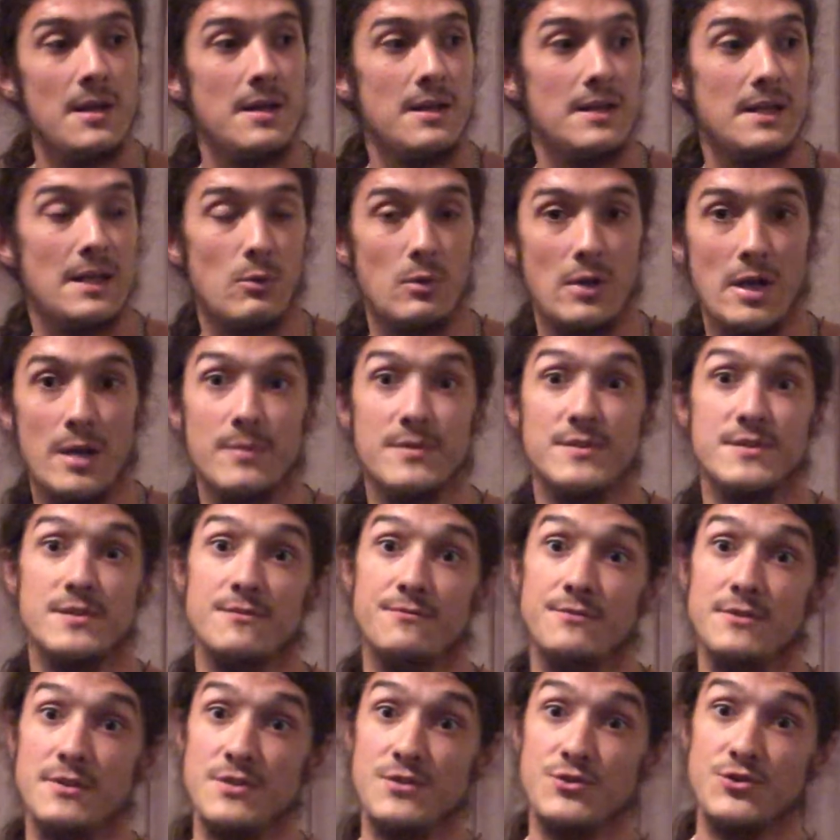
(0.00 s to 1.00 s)
Now what happens
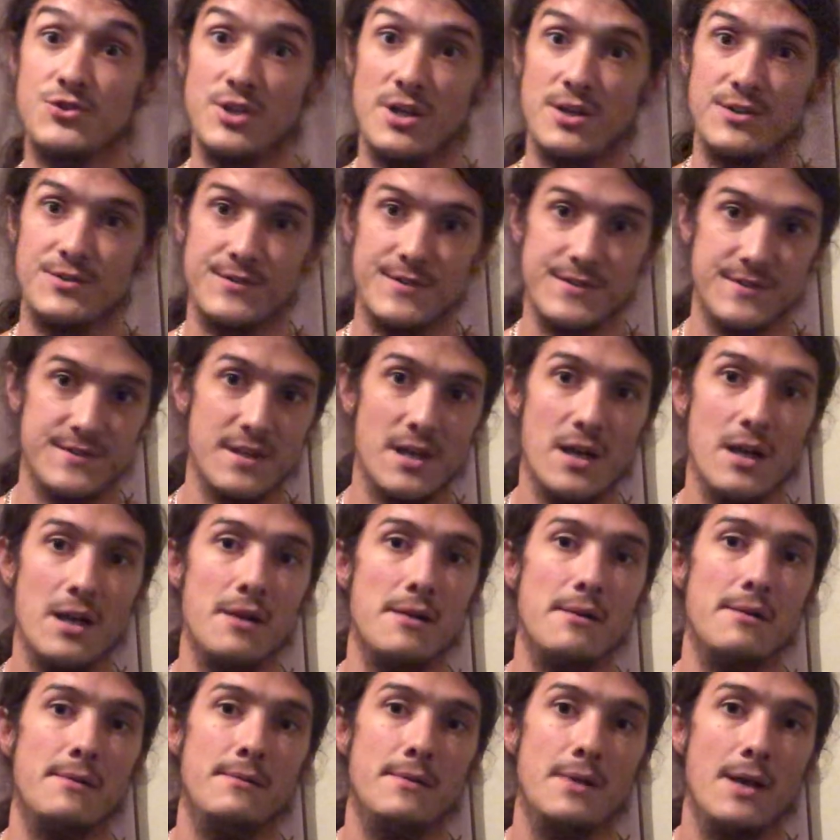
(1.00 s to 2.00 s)
if you change the
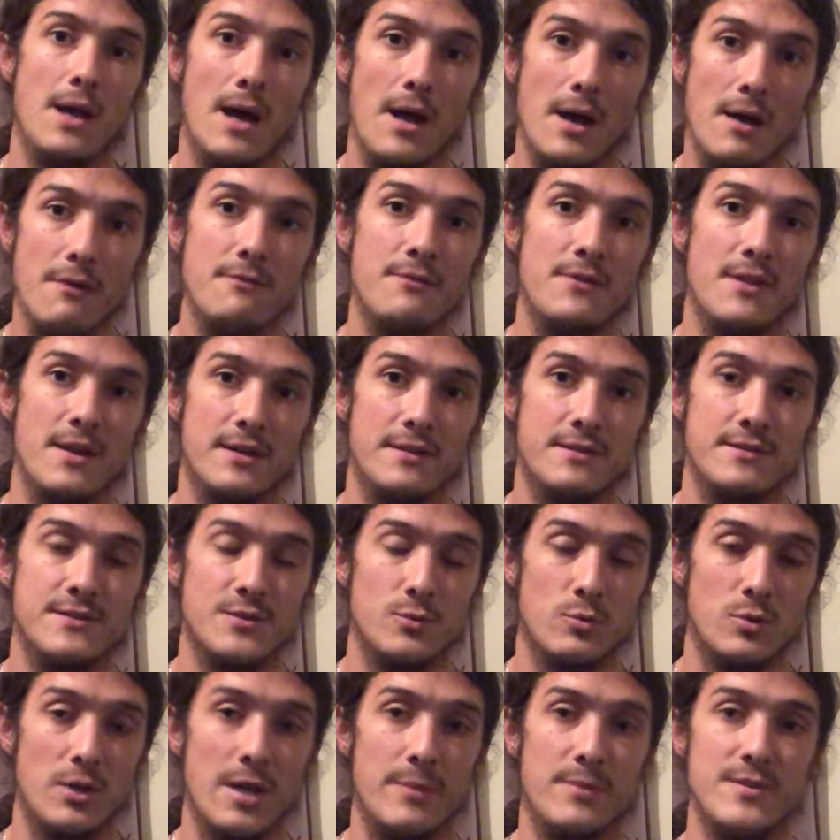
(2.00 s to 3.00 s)
sign of that? So
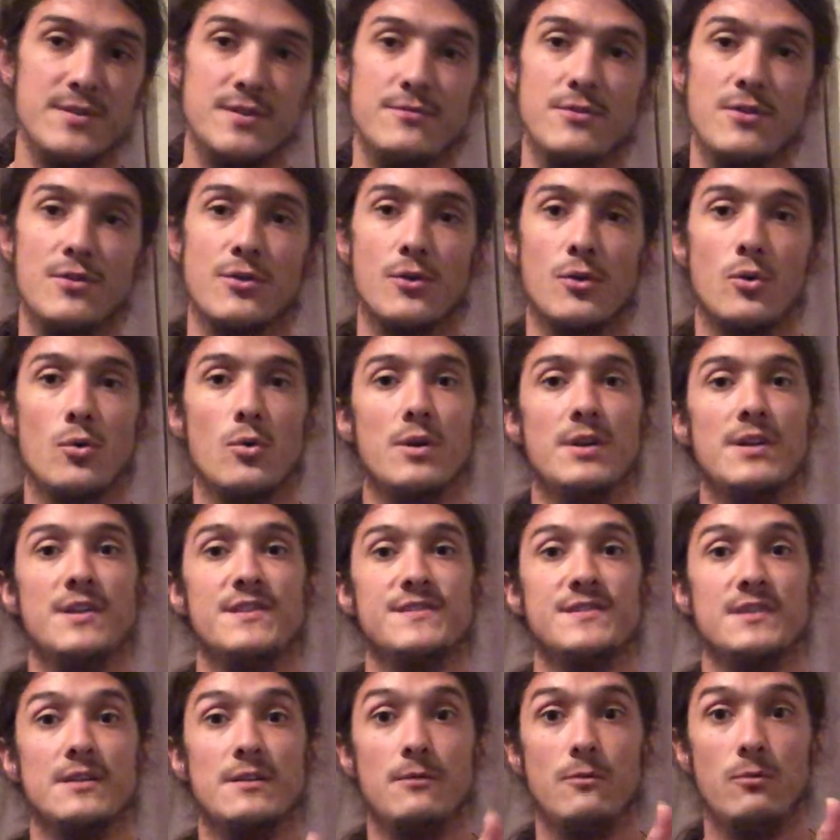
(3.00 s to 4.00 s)
what happens if you throw in,
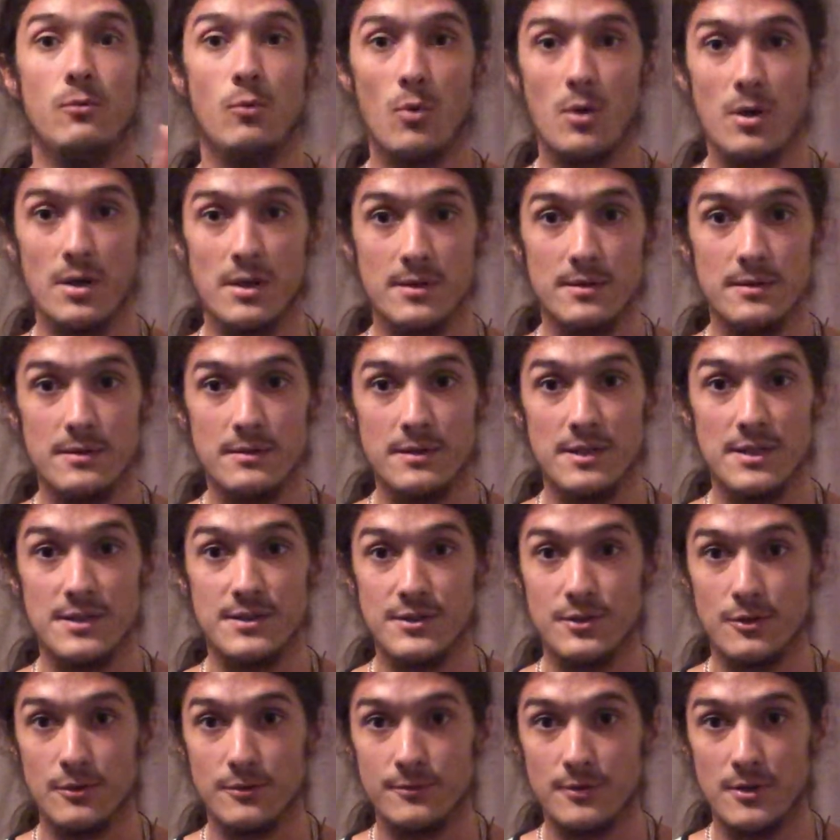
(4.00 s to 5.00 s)
instead of 1
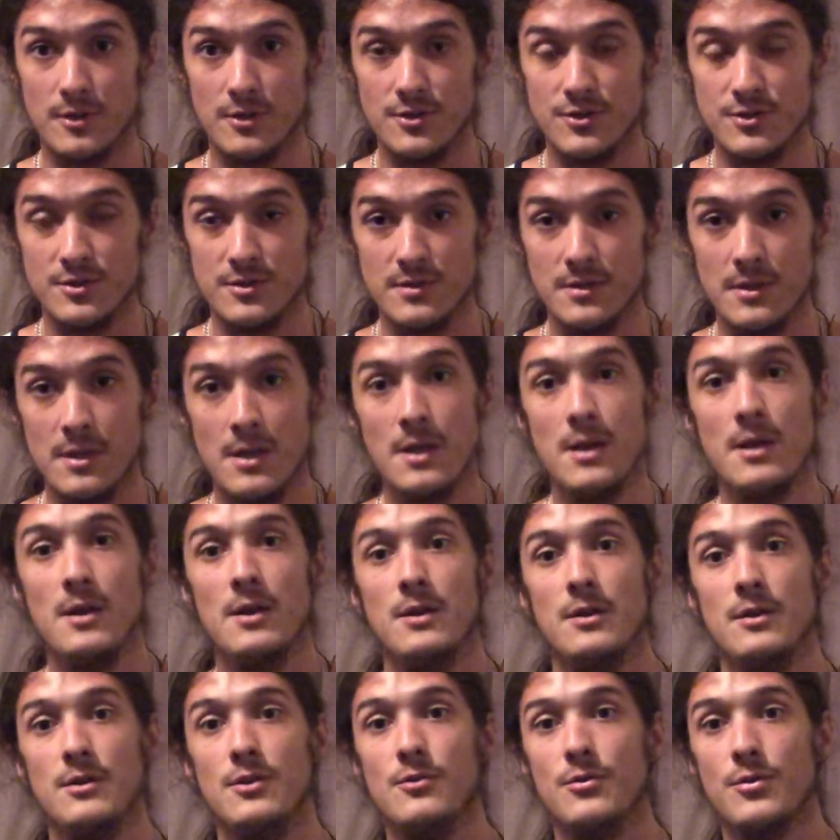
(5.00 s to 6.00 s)
into your function,
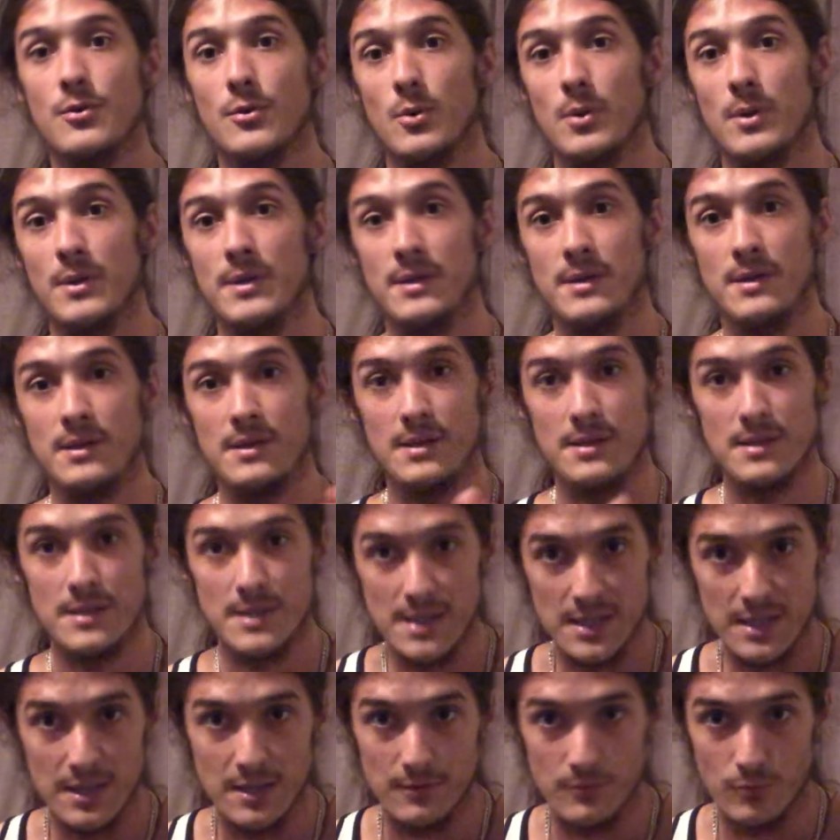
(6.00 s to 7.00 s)
you throw in
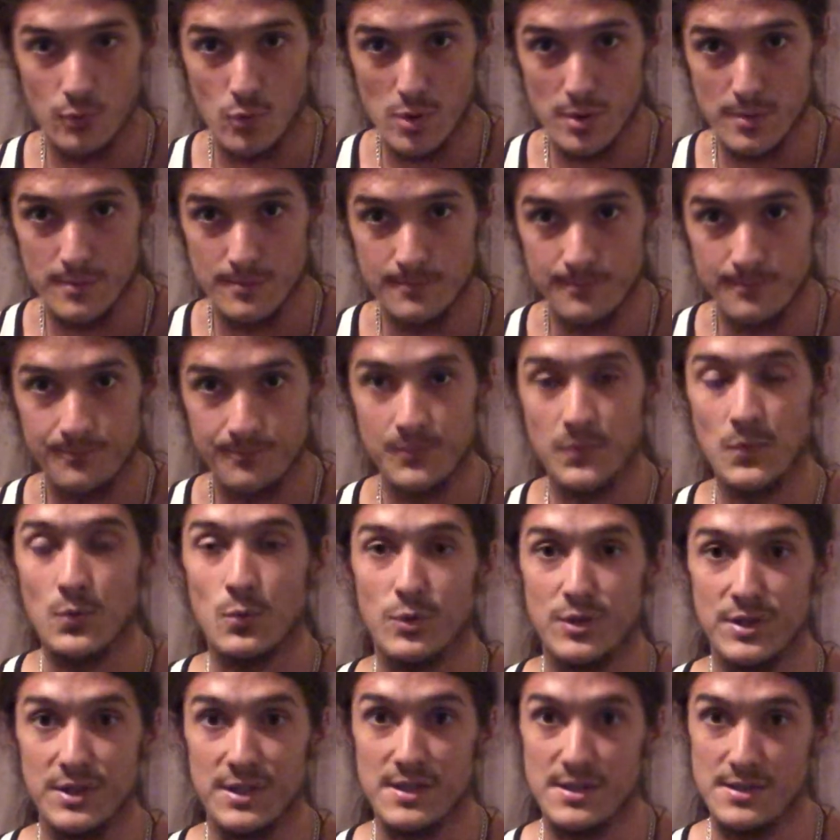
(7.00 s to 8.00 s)
negative 1? Well,
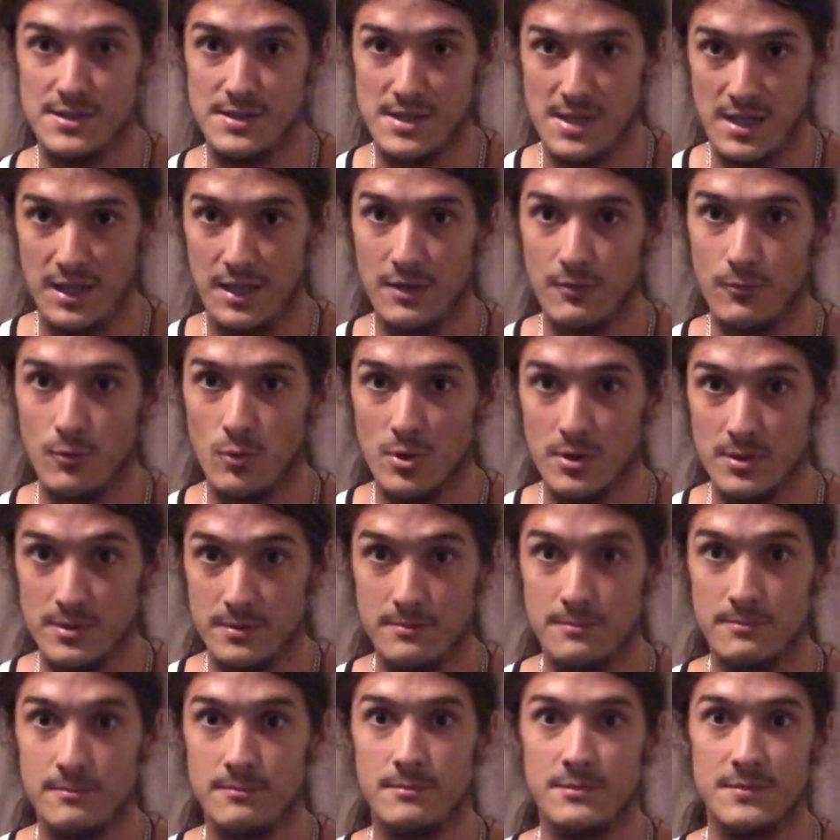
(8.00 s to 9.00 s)
you get negative 1
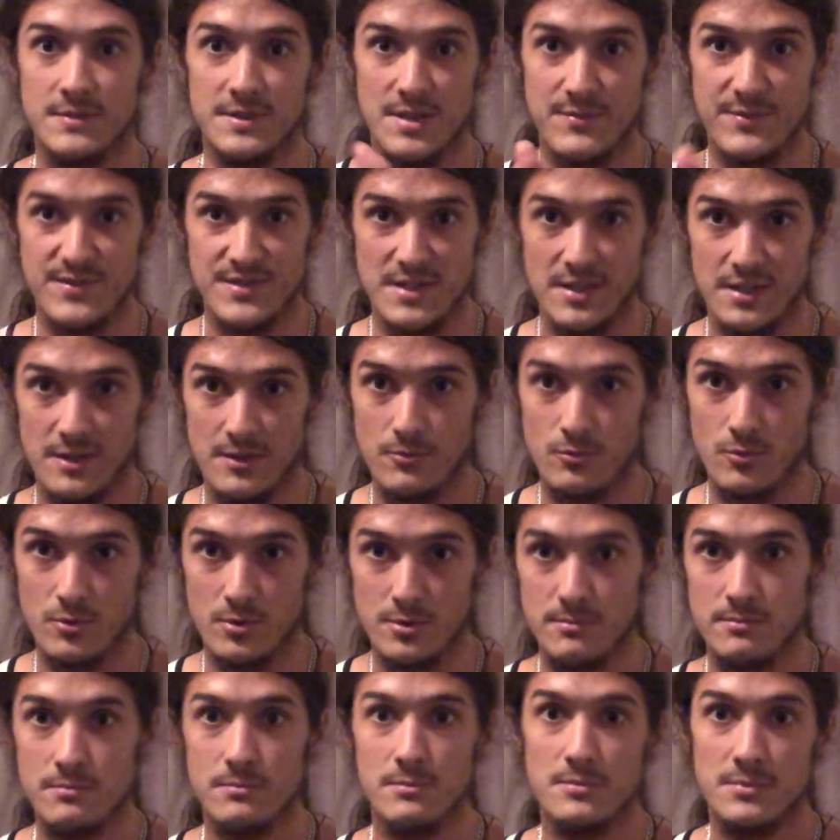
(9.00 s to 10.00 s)
times negative 1
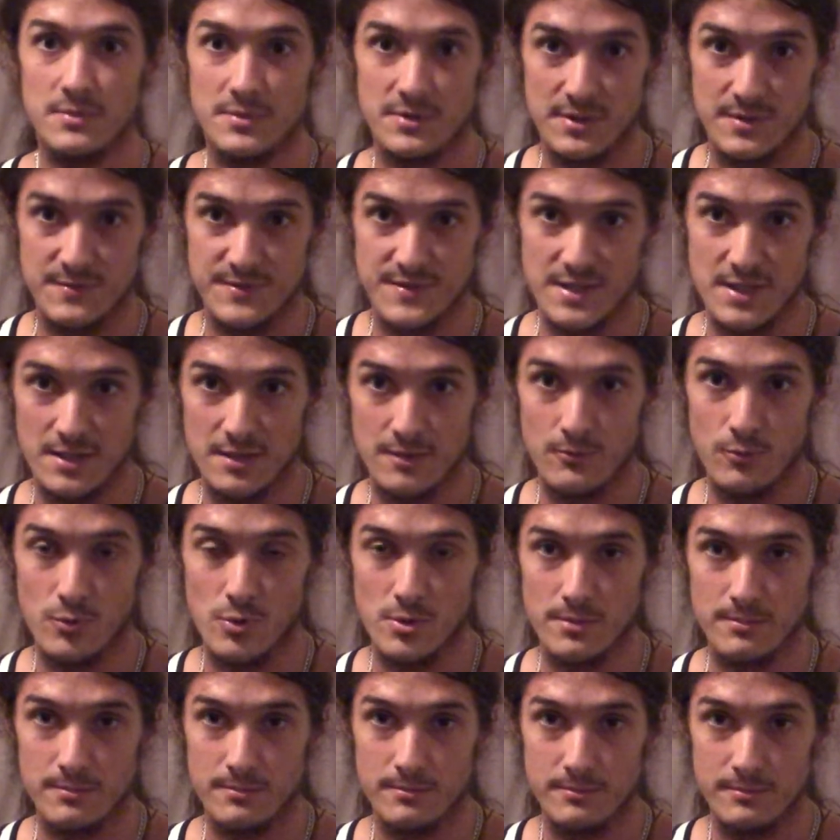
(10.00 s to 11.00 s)
times negative 1,
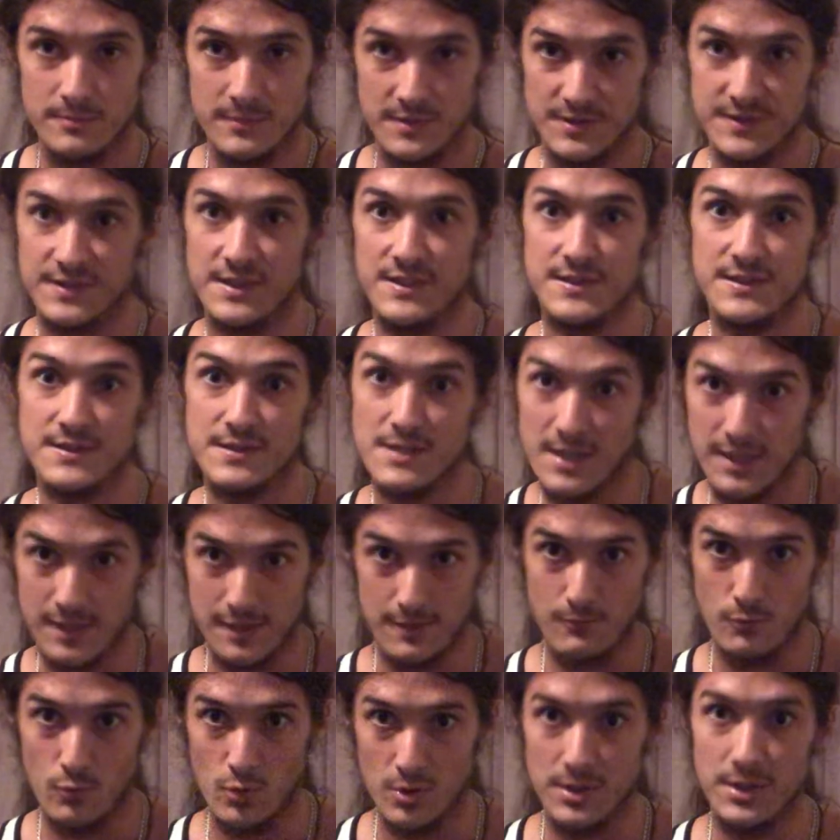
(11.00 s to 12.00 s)
because that's
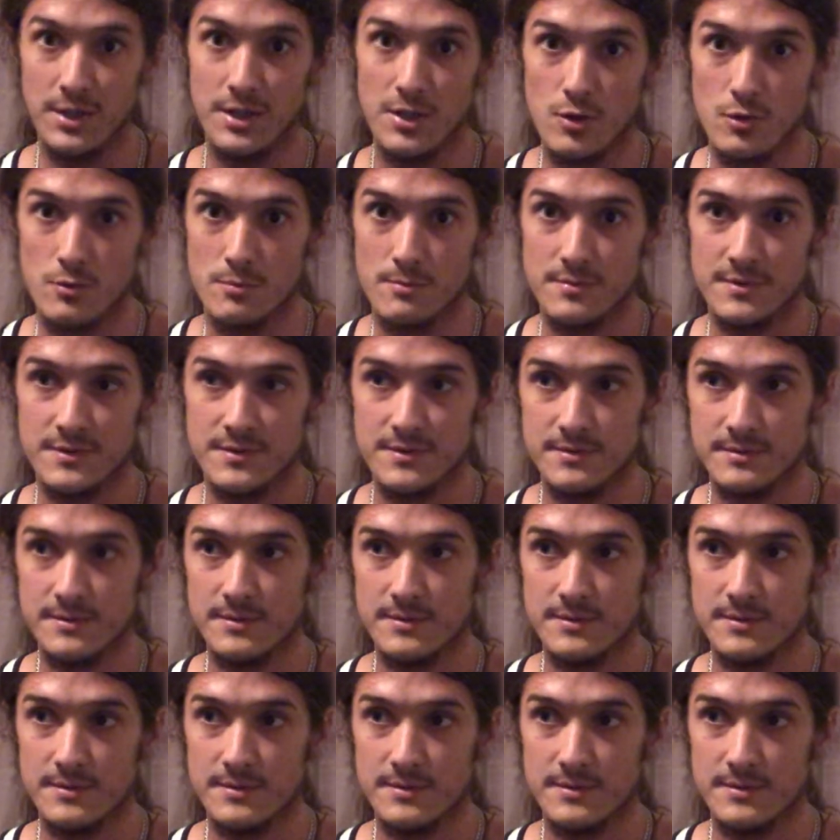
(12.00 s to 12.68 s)
negative 1 cubed.